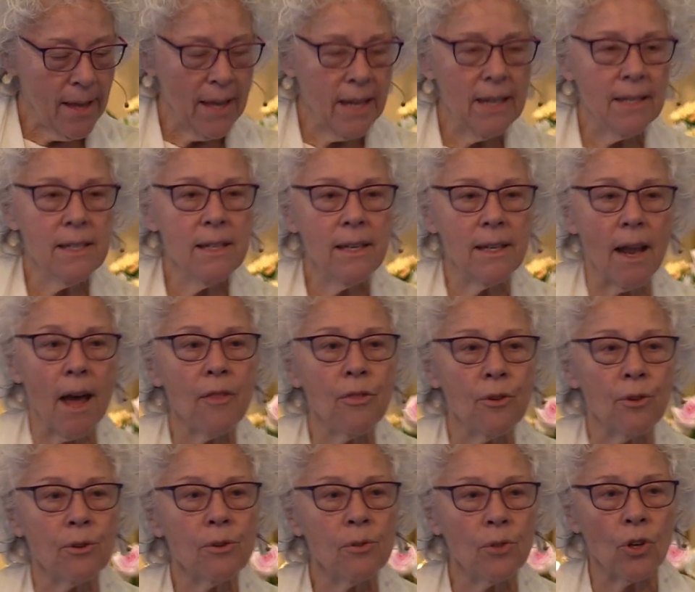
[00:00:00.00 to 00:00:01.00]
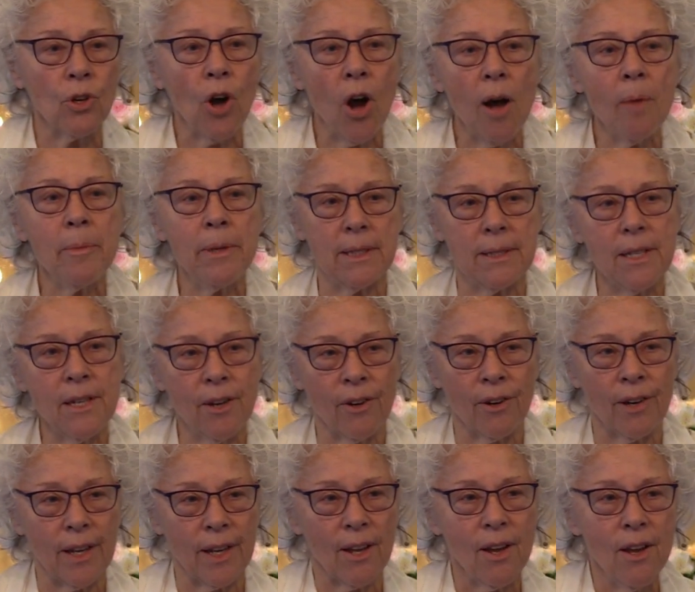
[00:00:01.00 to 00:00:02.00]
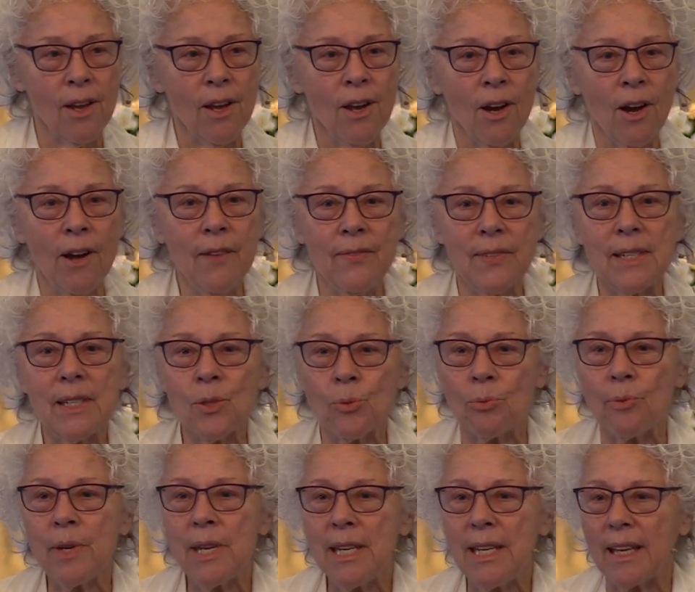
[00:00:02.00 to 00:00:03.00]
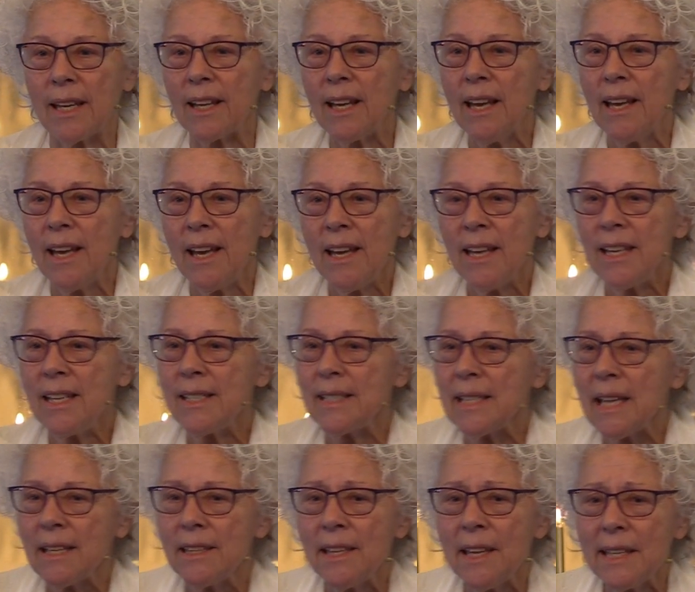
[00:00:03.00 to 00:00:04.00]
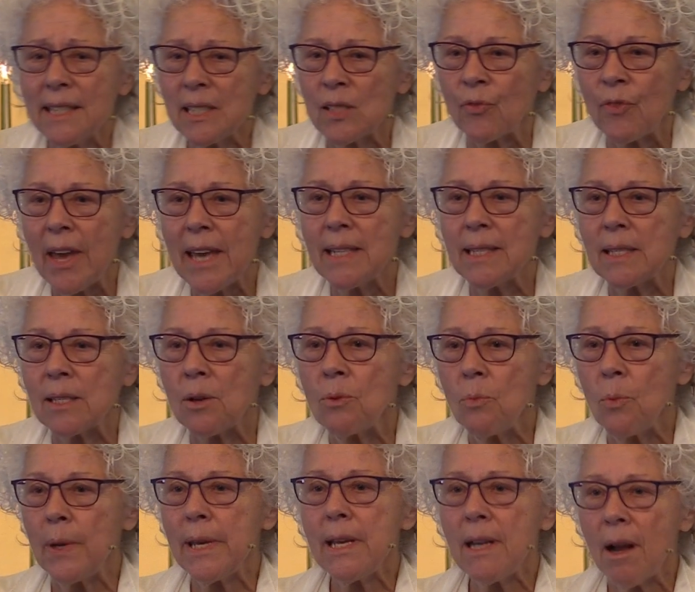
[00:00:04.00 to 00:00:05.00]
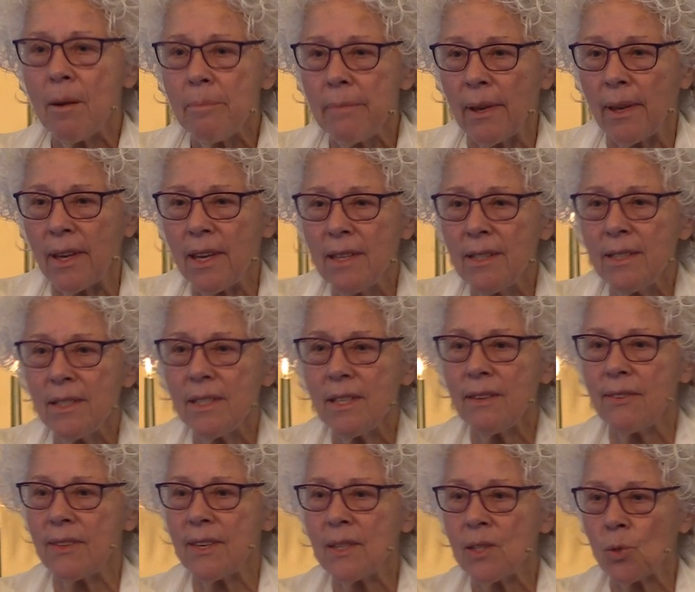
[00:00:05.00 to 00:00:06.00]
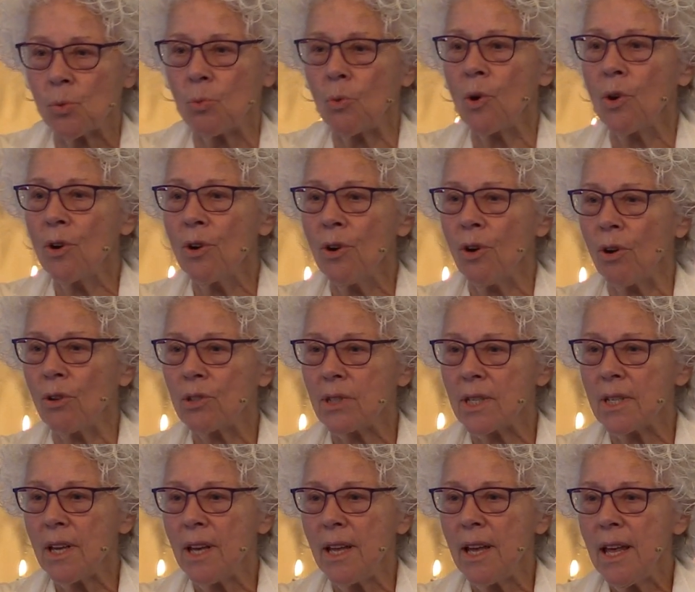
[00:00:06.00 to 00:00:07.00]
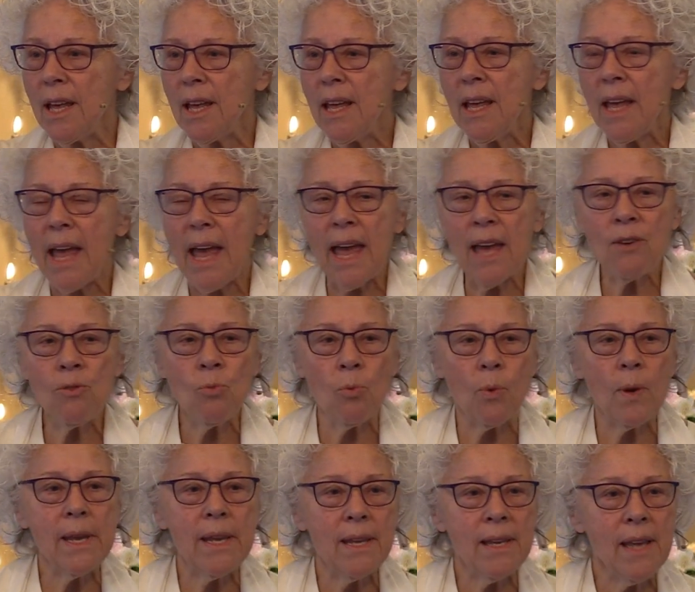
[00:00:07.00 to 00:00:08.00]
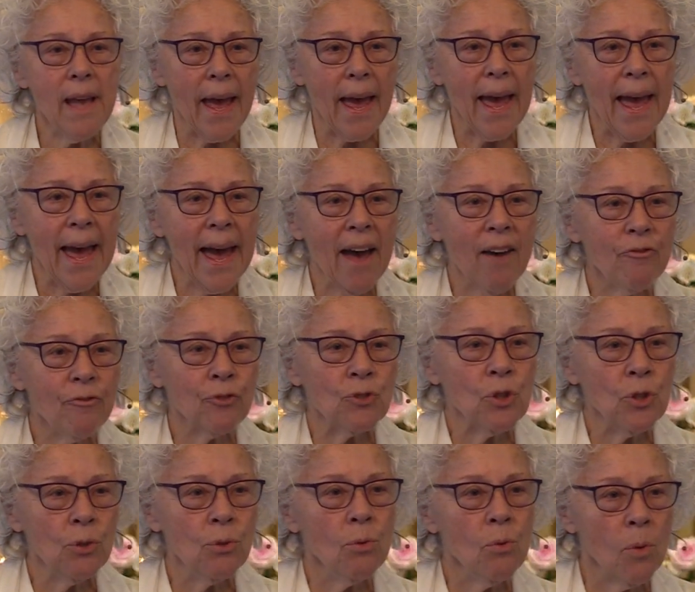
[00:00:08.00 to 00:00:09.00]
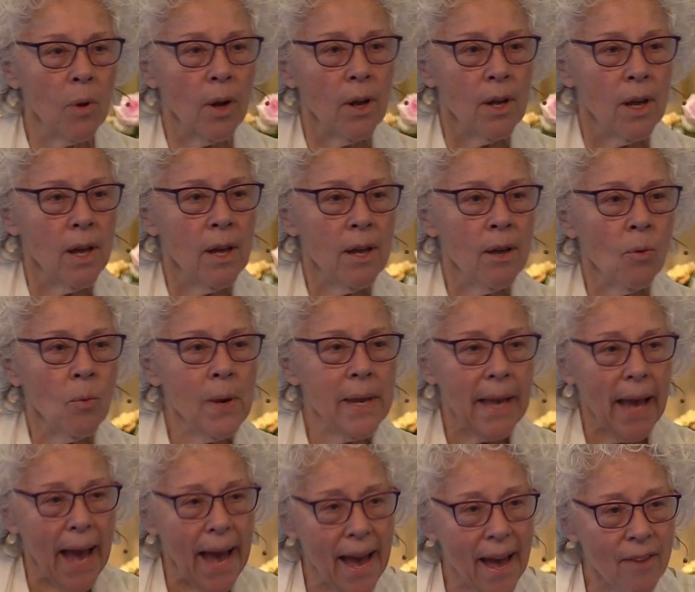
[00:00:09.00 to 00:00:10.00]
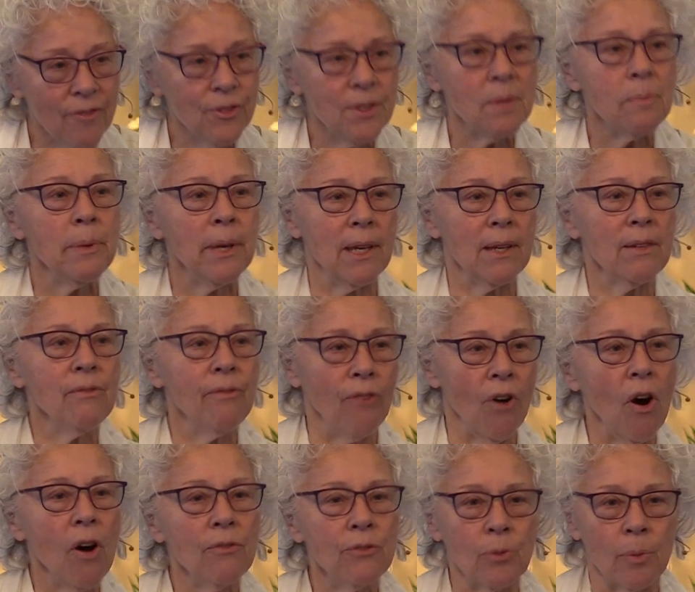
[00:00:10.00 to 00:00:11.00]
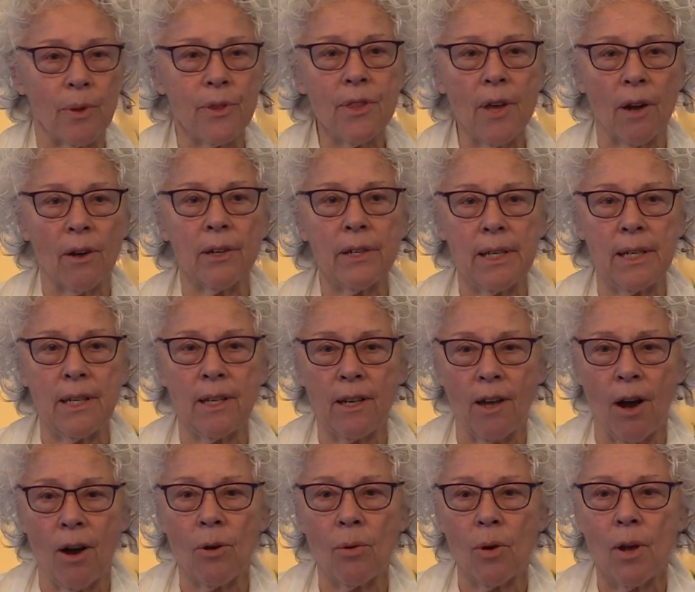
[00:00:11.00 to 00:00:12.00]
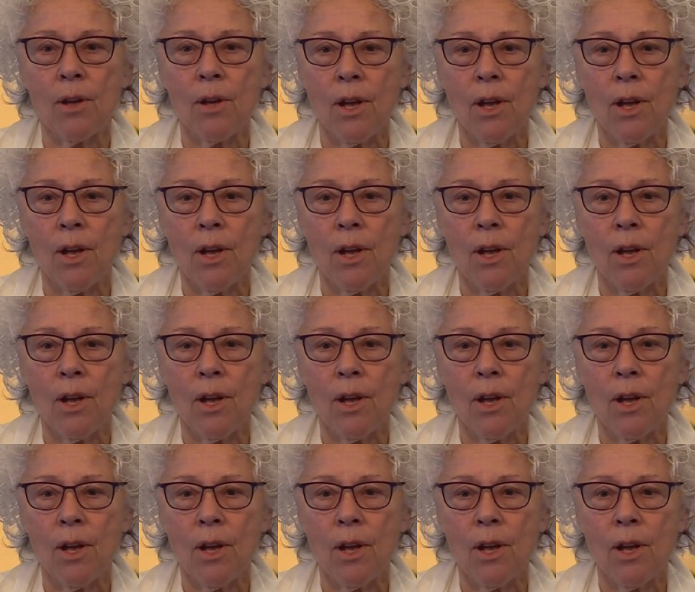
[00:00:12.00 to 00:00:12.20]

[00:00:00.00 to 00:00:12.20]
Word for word: in another commentary on this reading, he said, "Let's face it. We come into this world, and we have to we have to be involved with our ego.